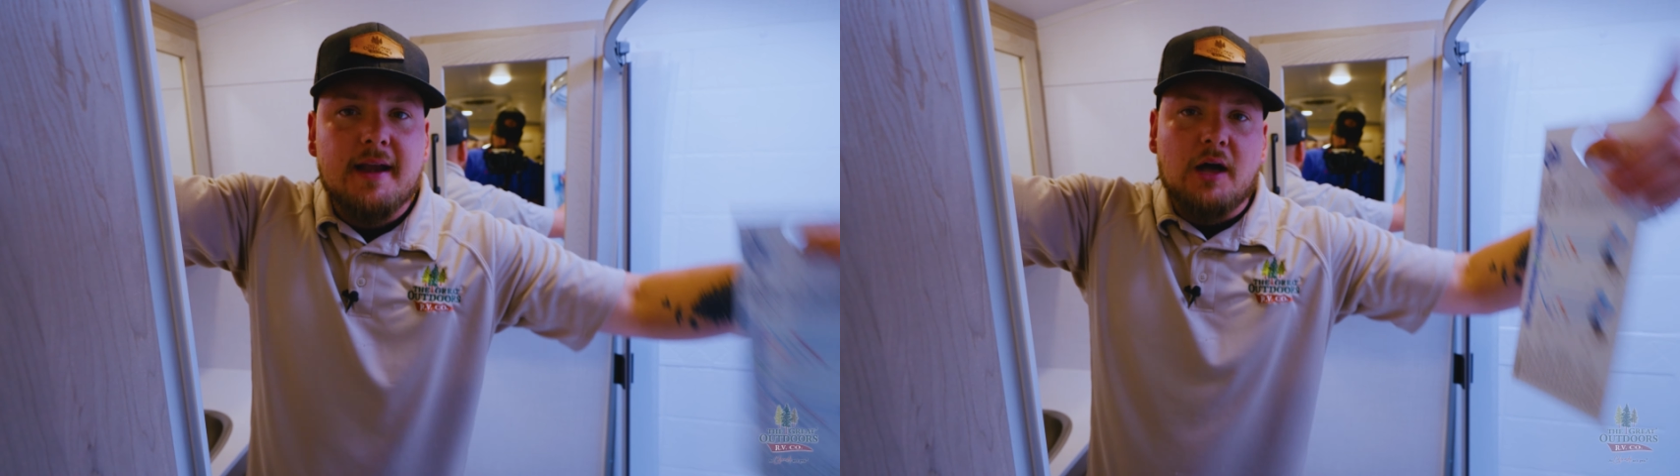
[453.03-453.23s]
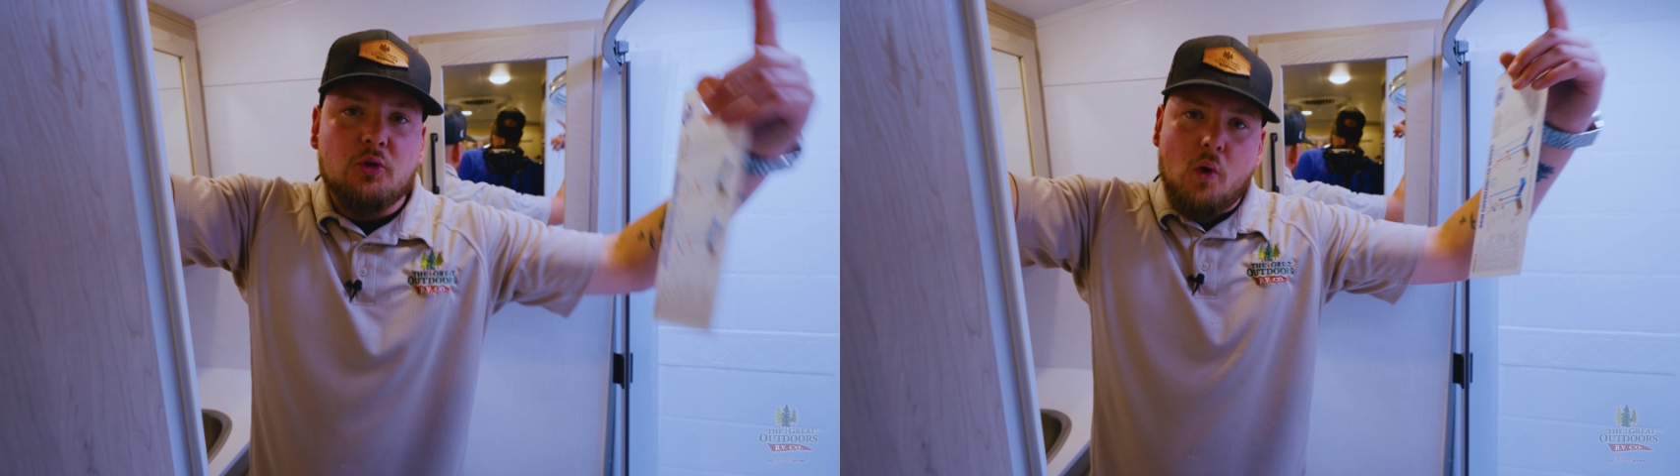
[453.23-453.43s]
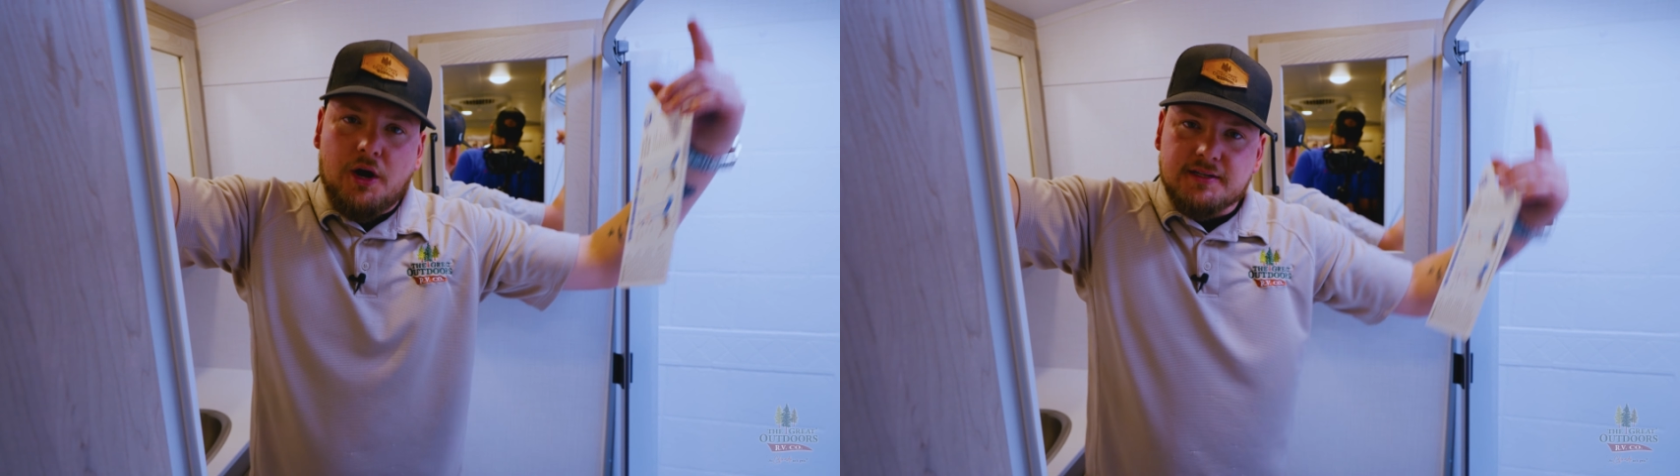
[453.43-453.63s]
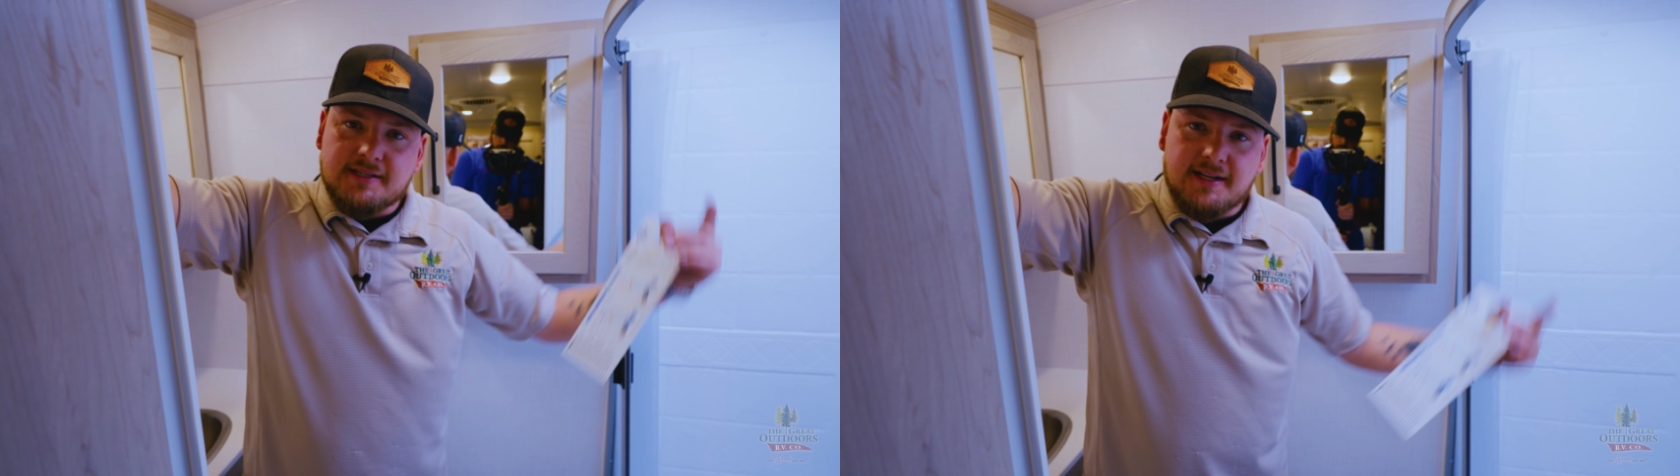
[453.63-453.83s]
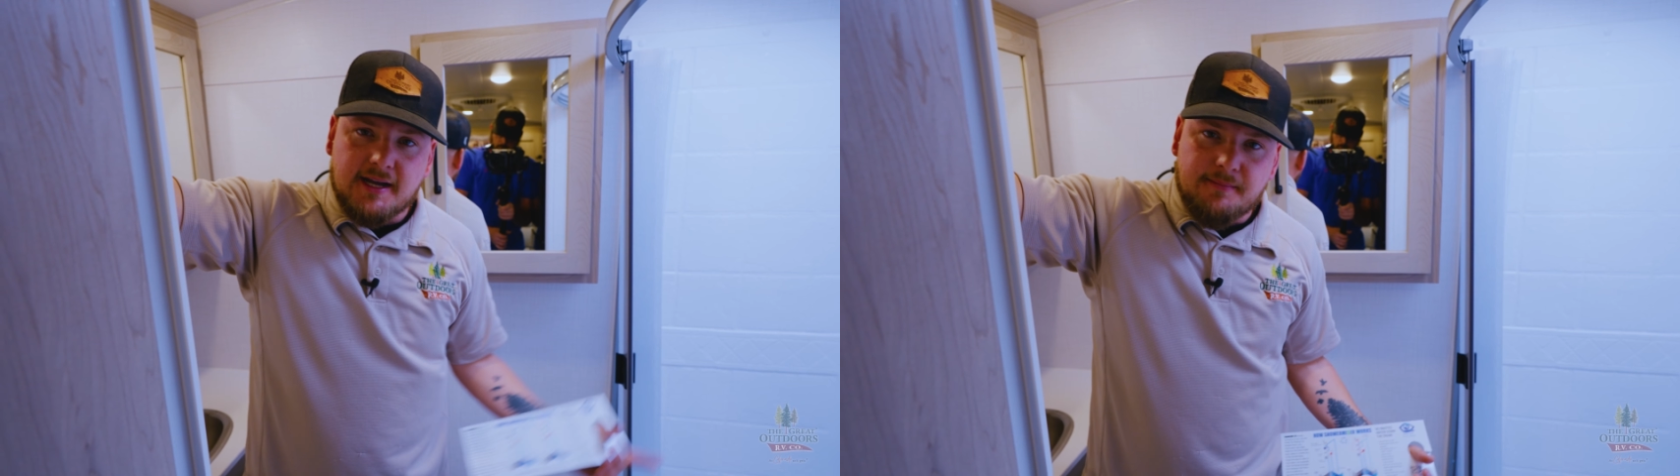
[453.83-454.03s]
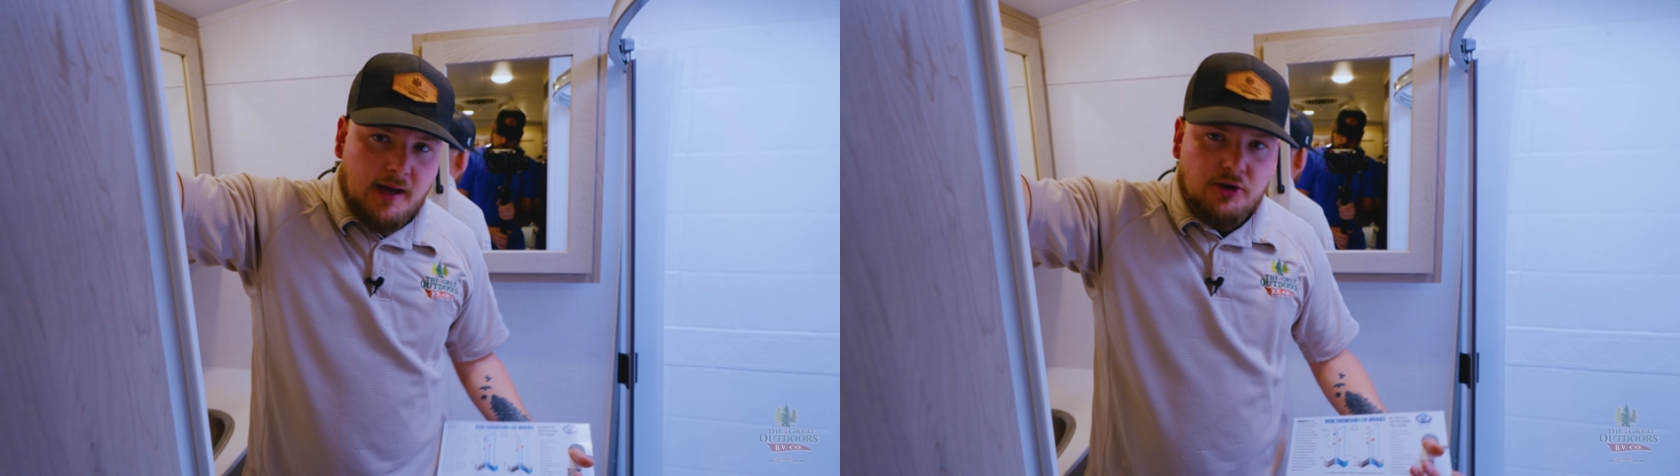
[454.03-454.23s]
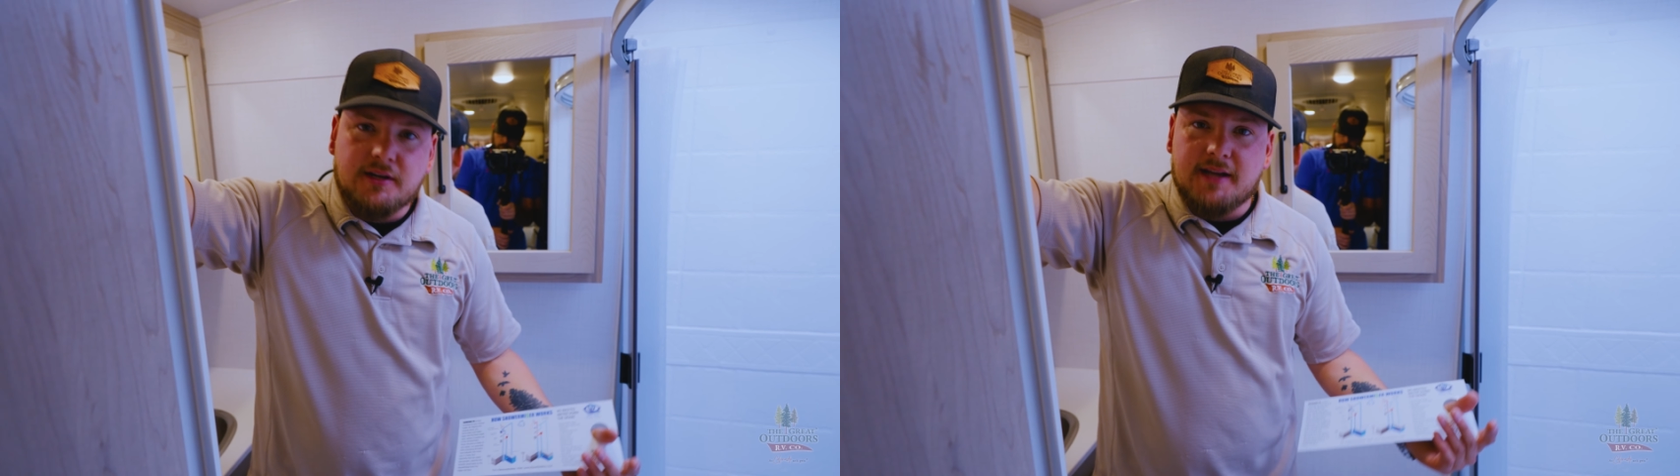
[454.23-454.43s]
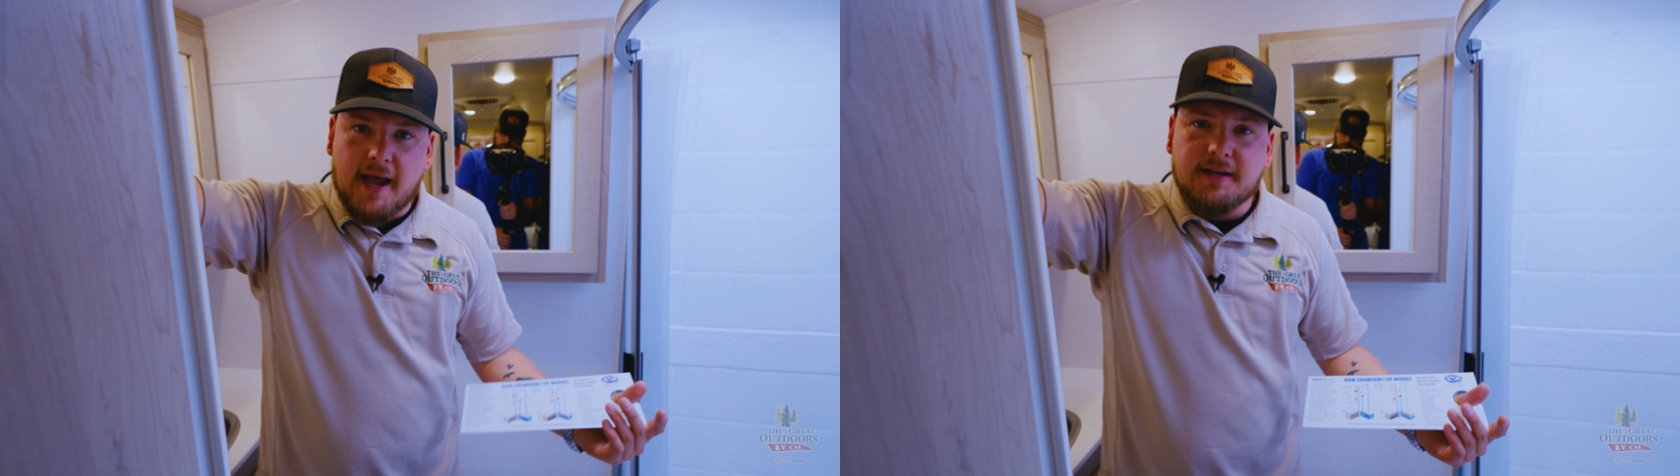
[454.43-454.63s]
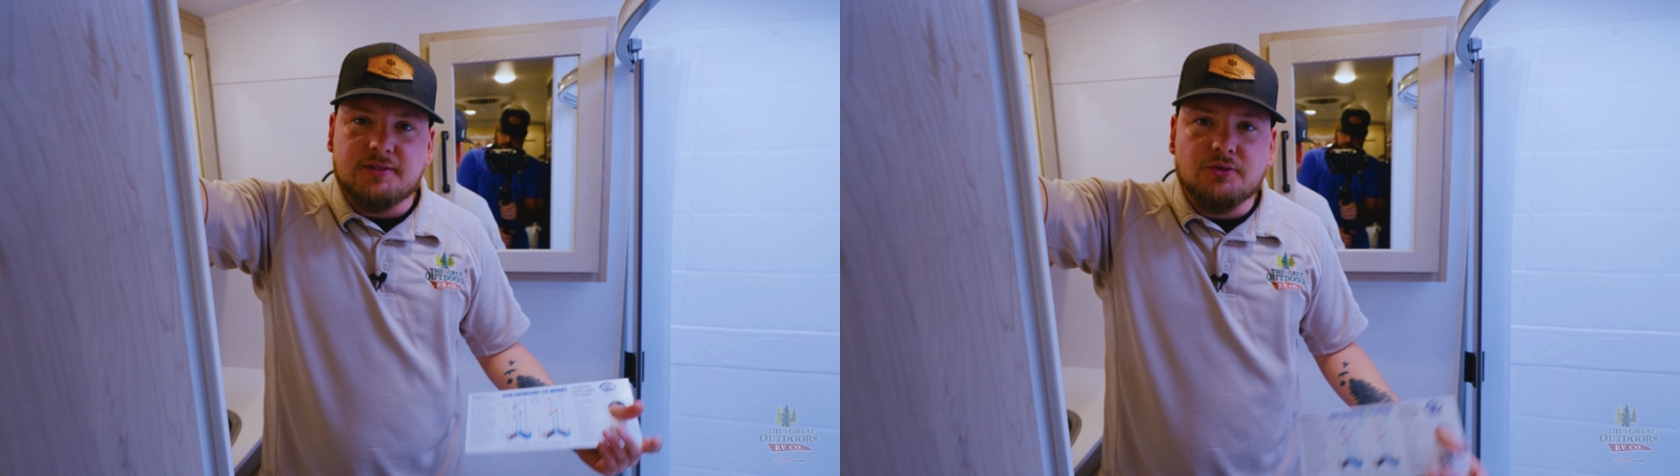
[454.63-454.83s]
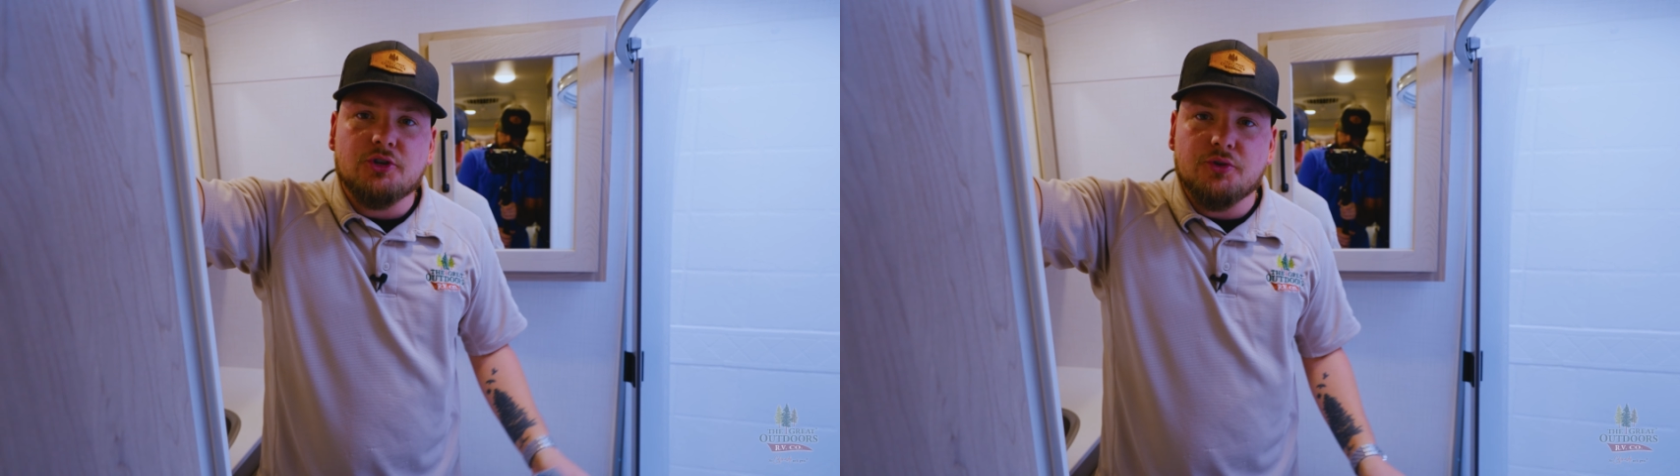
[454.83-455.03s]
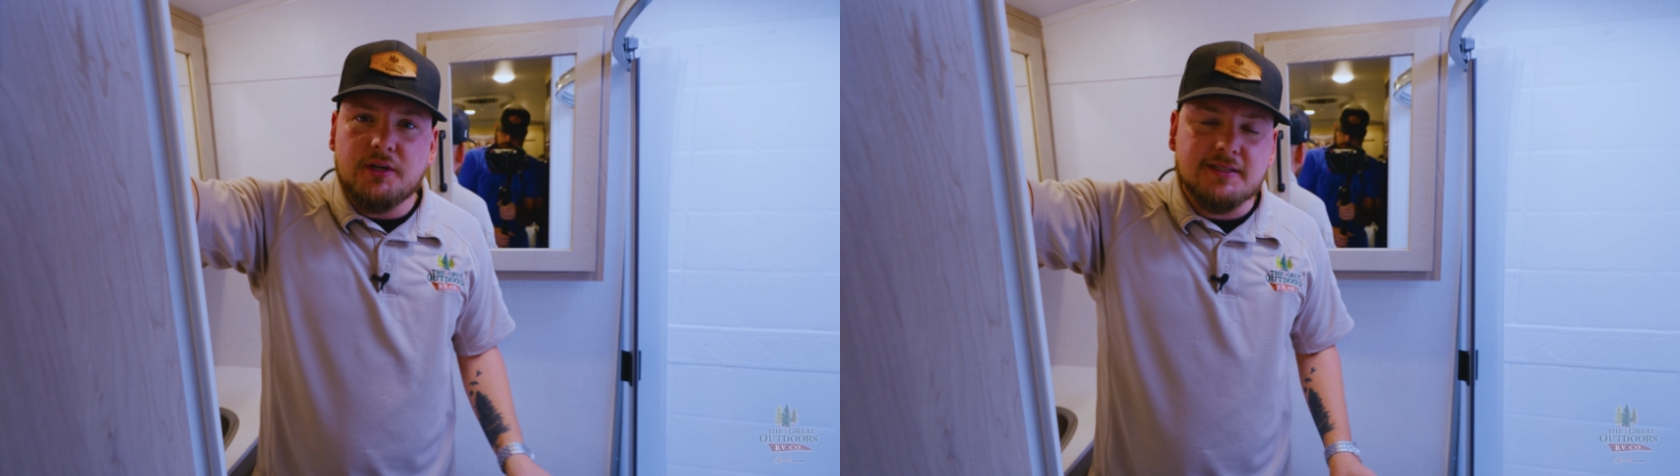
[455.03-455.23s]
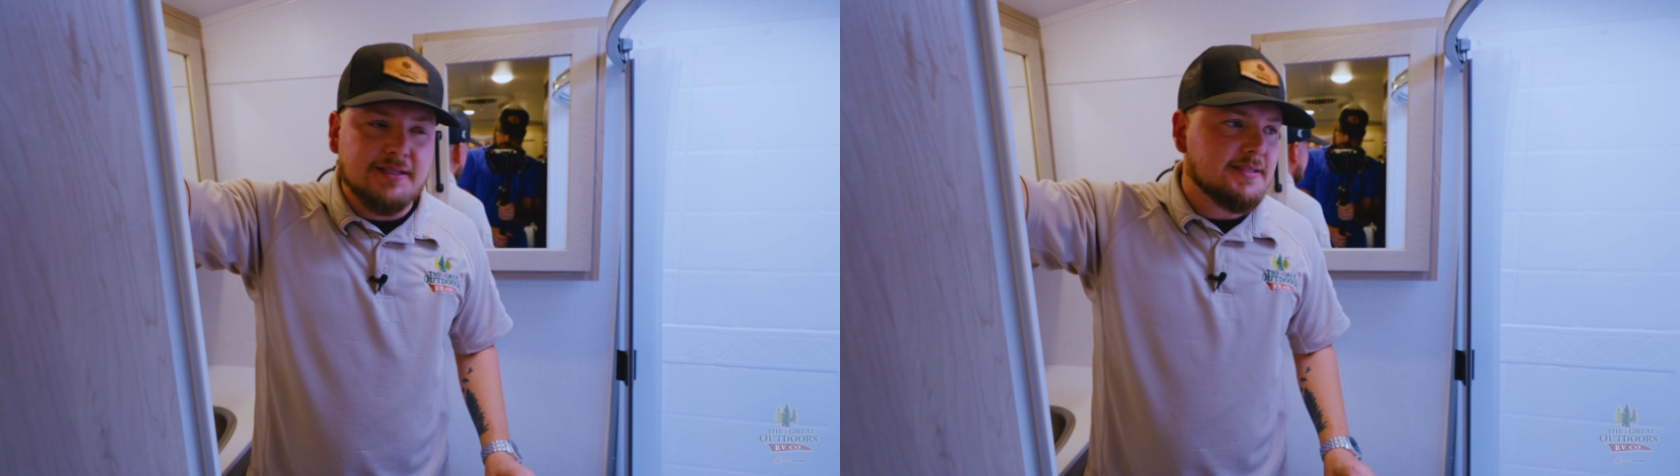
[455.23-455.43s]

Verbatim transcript: Now the water is going to come out at 92 degrees.